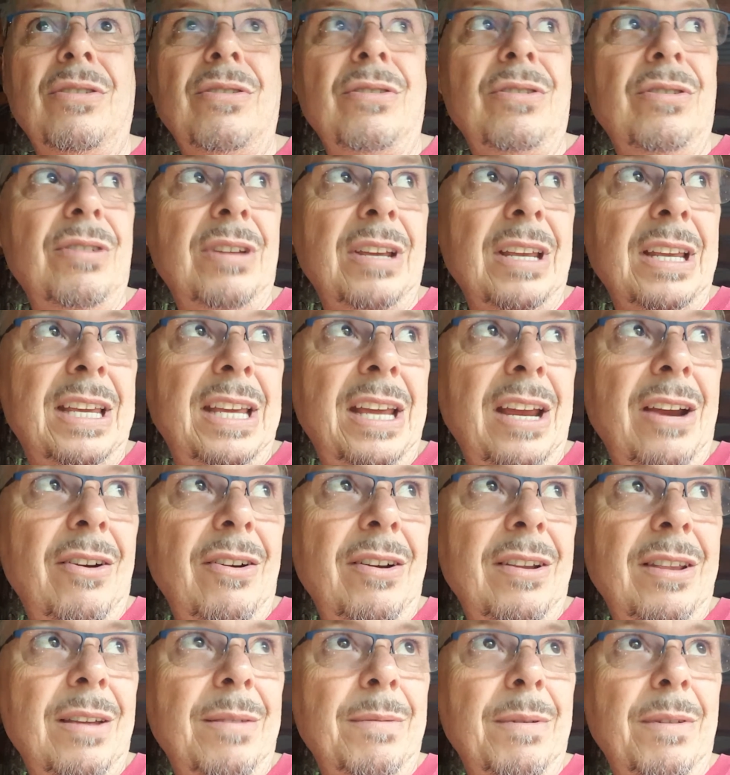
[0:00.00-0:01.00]
you can
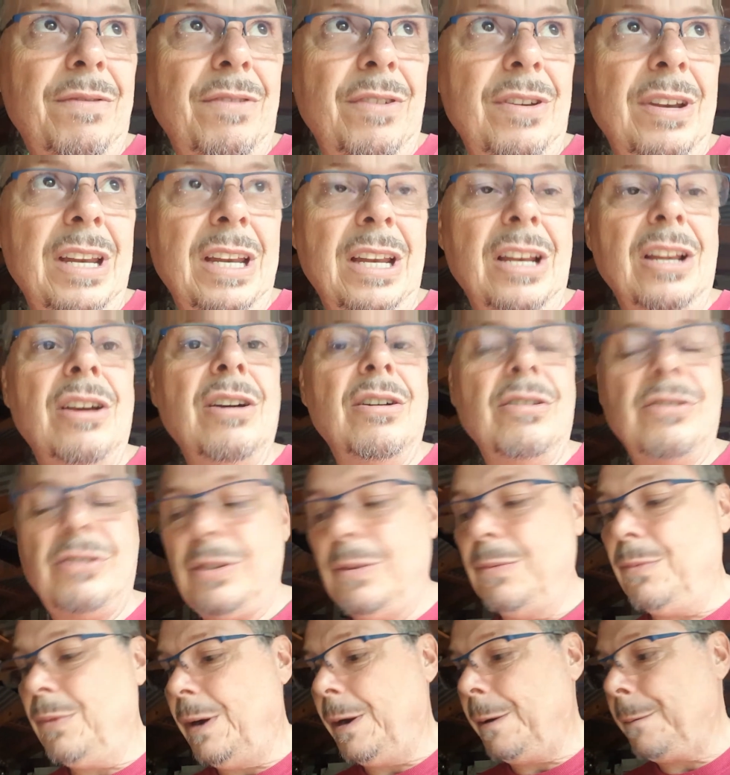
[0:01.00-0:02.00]
carry them if you need to go
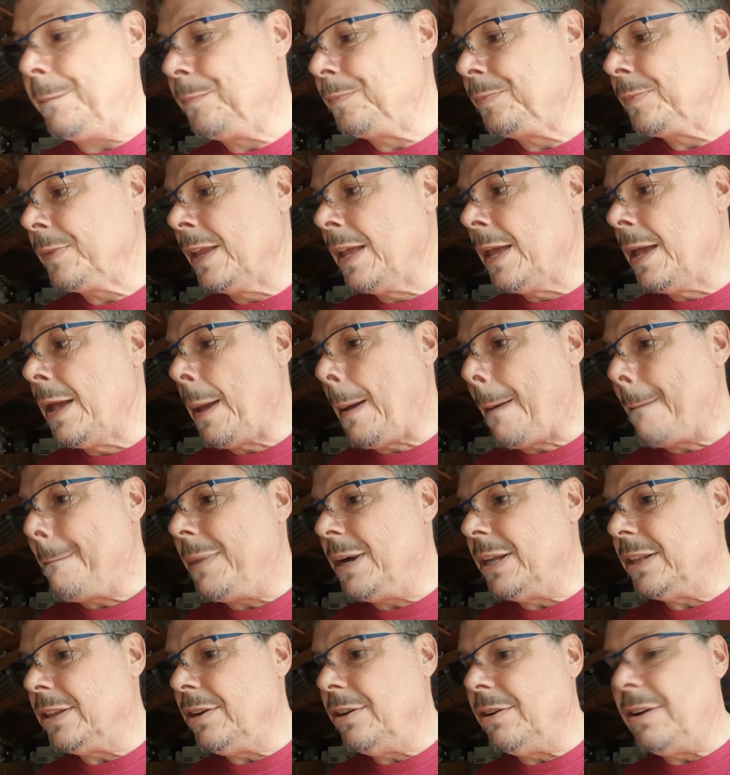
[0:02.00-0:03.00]
somewhere.
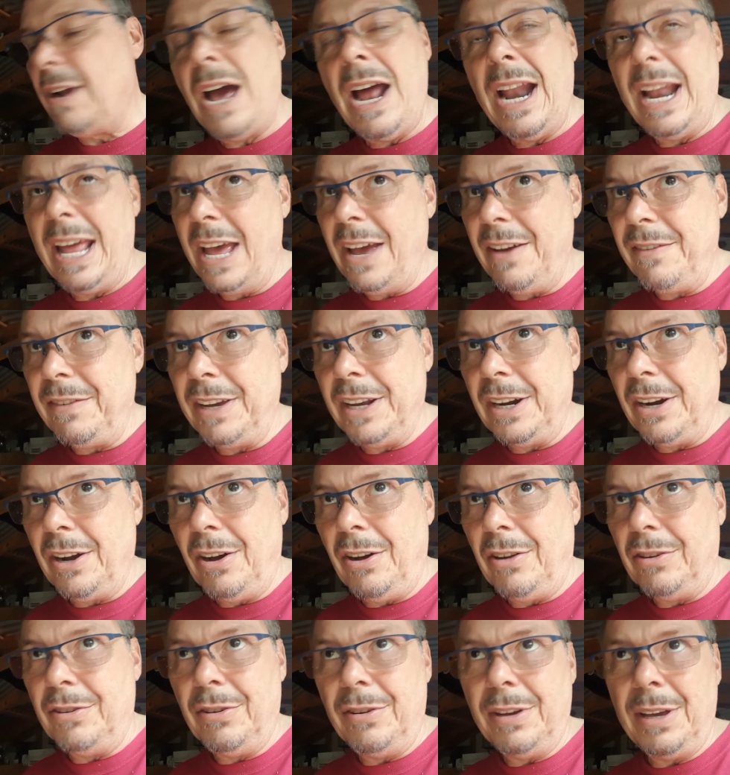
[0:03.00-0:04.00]
But they're not heavy at
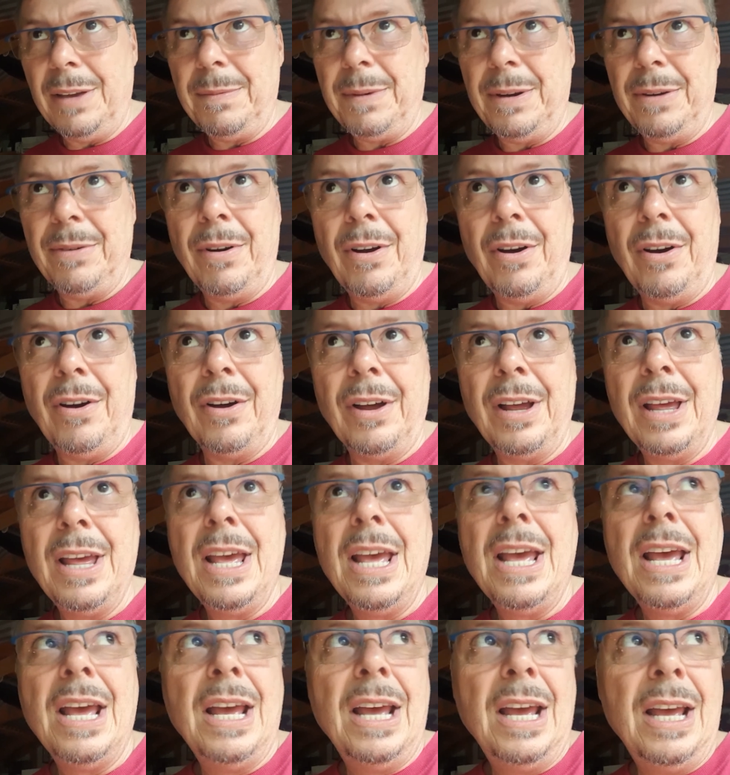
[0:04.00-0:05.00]
all, don't get me wrong.
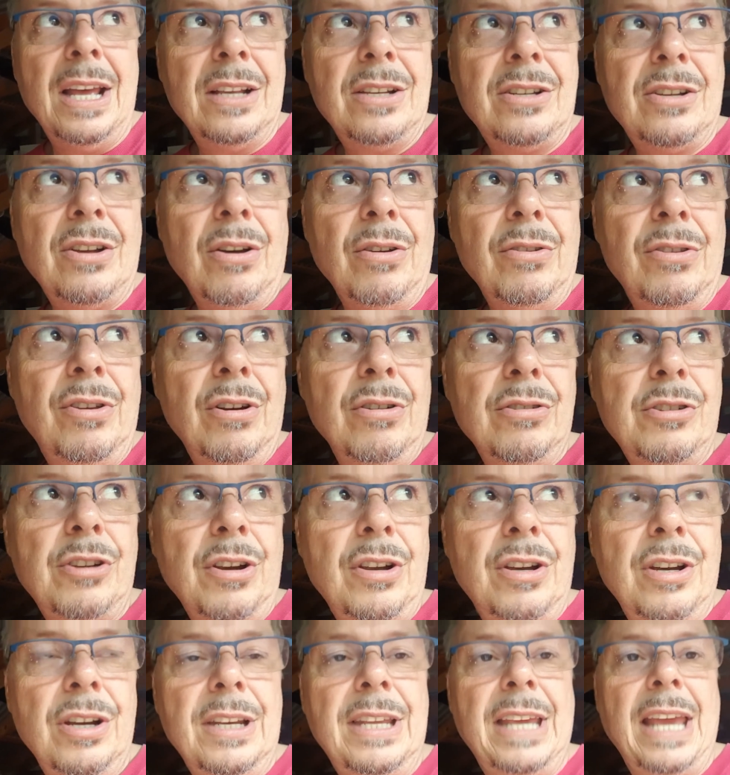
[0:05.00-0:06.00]
So those are
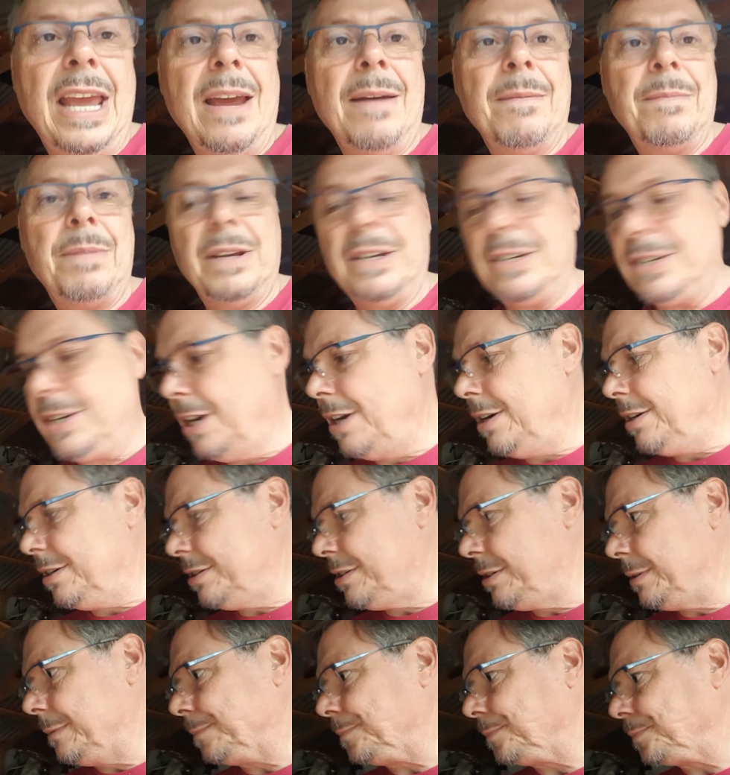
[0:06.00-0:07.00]
good camping
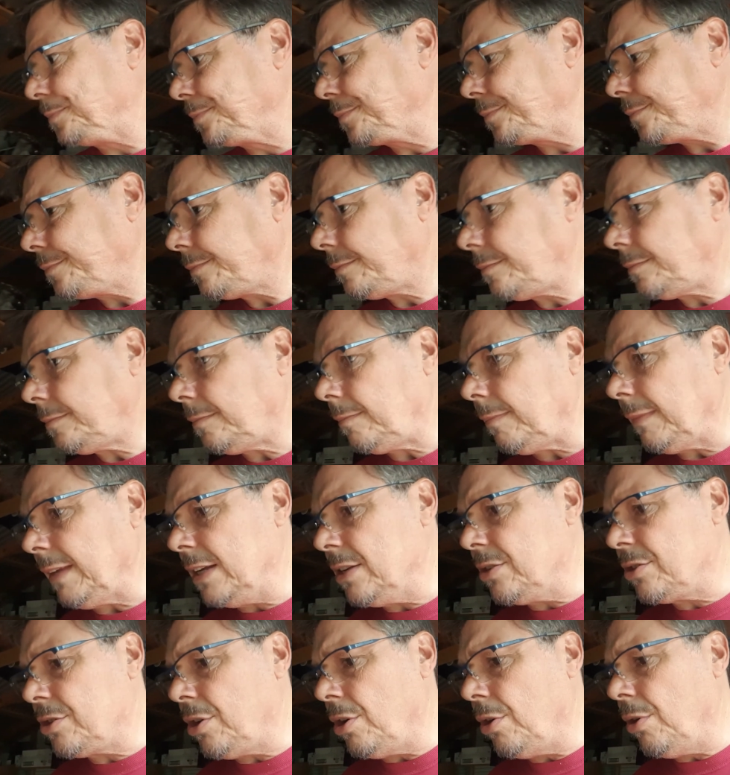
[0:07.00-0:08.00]
chairs.
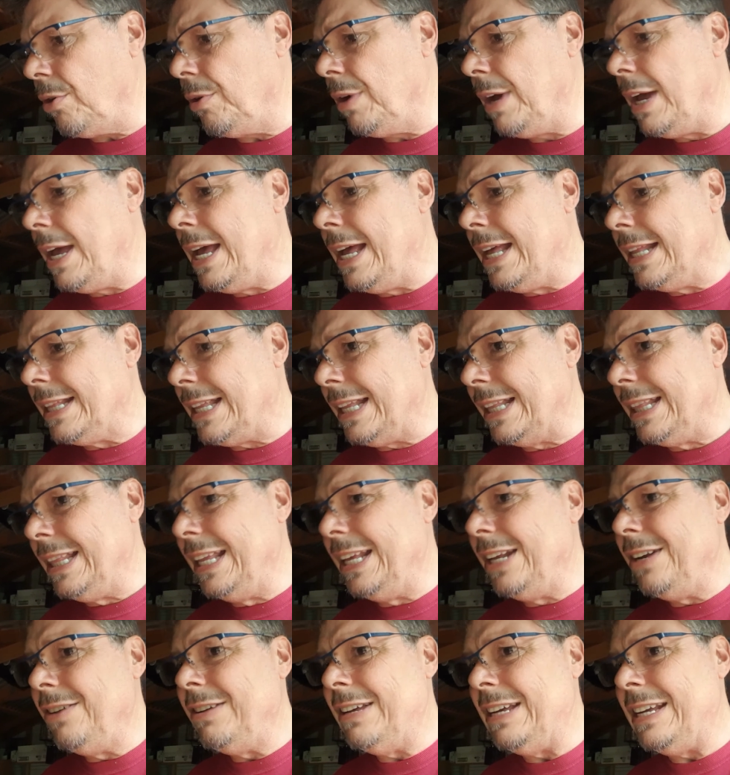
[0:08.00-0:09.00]
So the
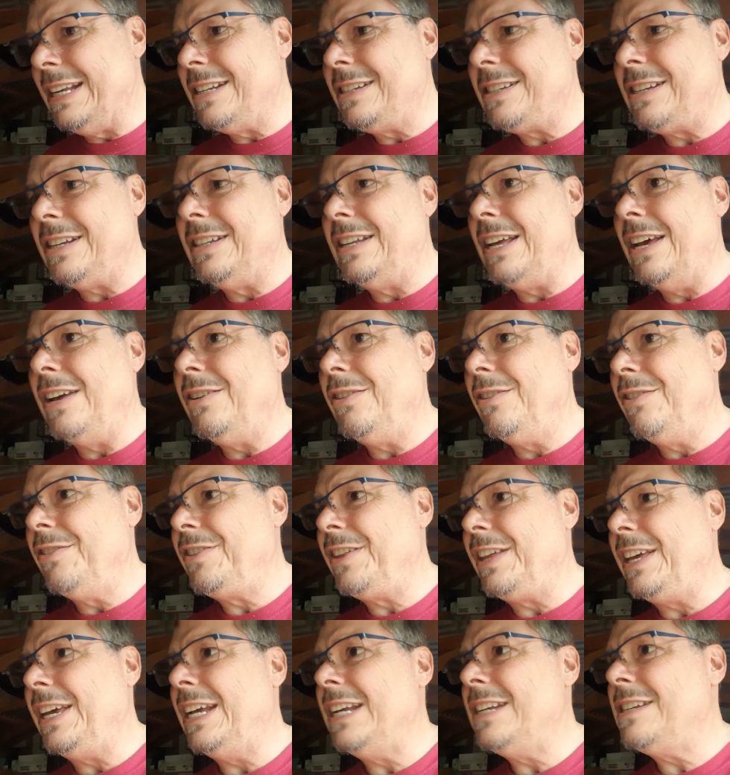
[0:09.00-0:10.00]
little incidental
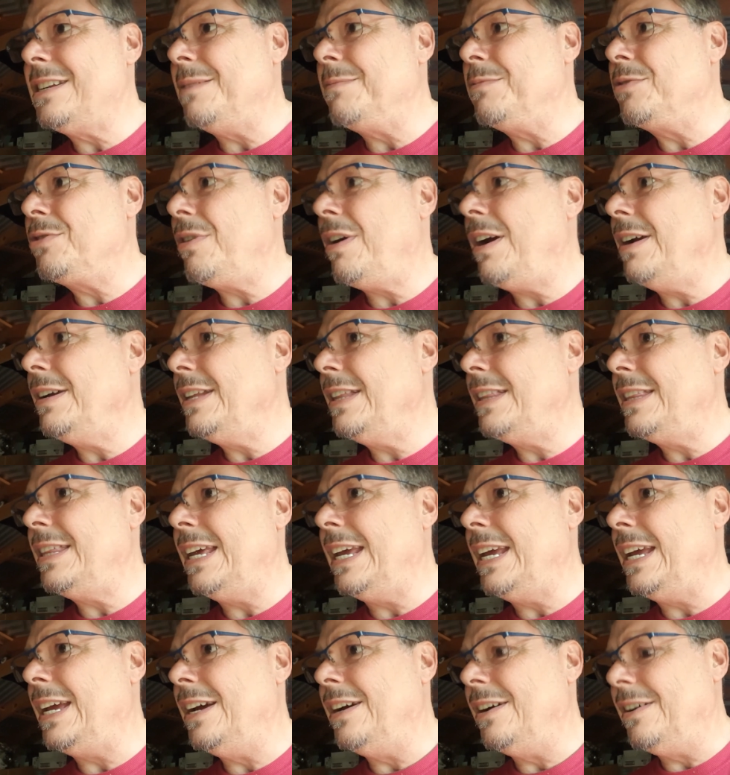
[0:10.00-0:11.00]
things I'm trying to
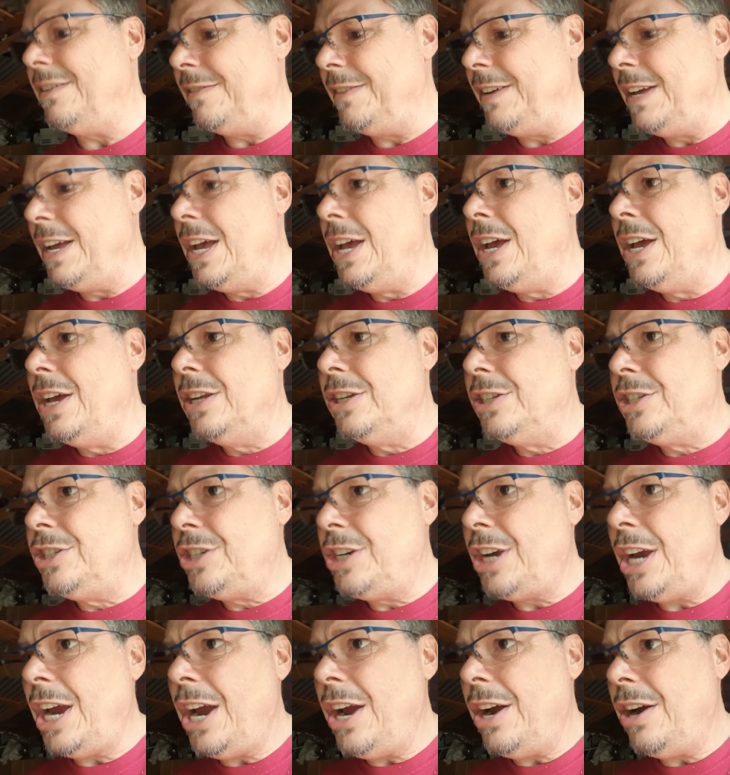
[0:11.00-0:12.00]
think of,
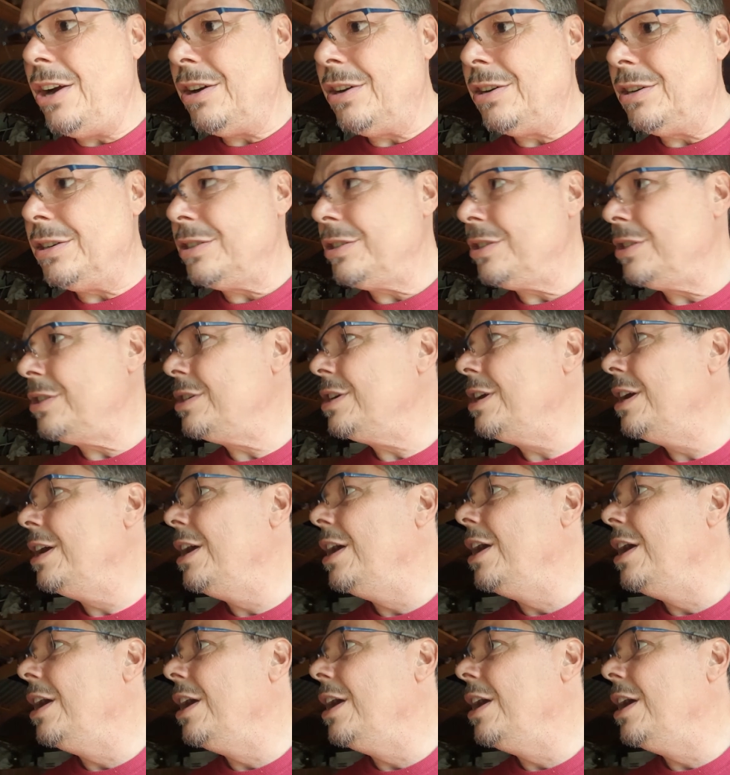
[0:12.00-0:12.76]
chairs.